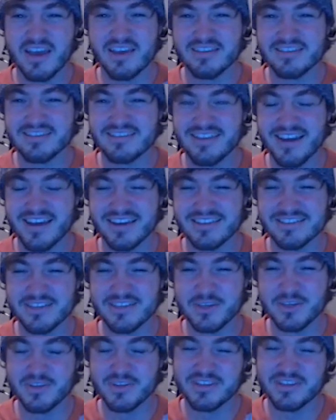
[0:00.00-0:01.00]
has, I guess,
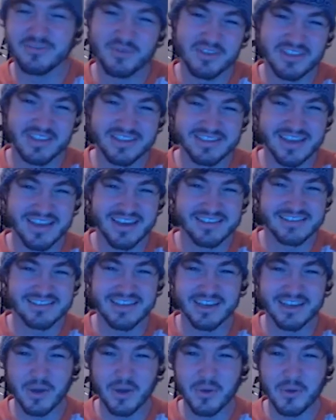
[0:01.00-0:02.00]
to do with the texts
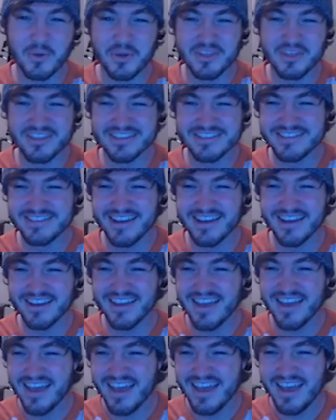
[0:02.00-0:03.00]
that go with this deck.